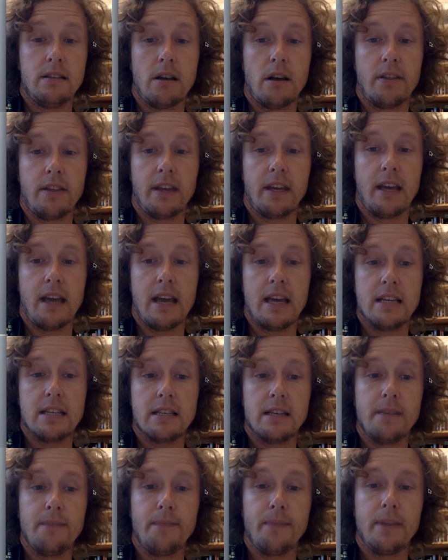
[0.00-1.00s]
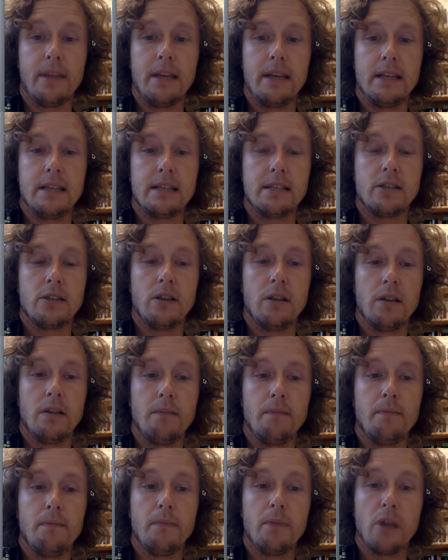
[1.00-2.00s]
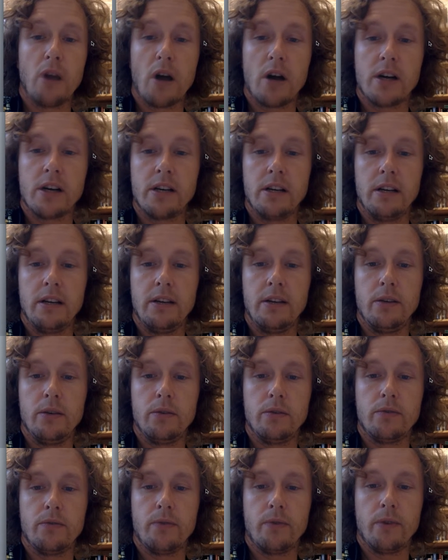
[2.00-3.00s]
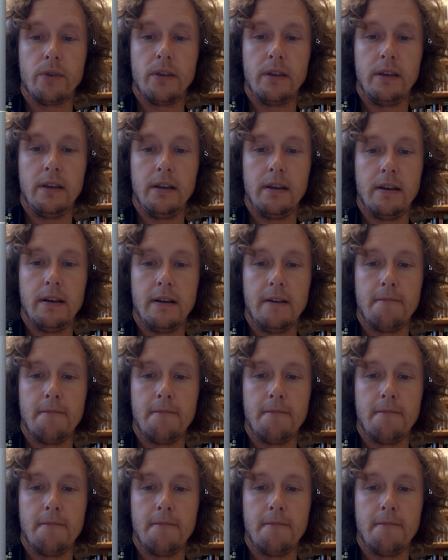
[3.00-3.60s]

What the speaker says: not the case. It's largely used for the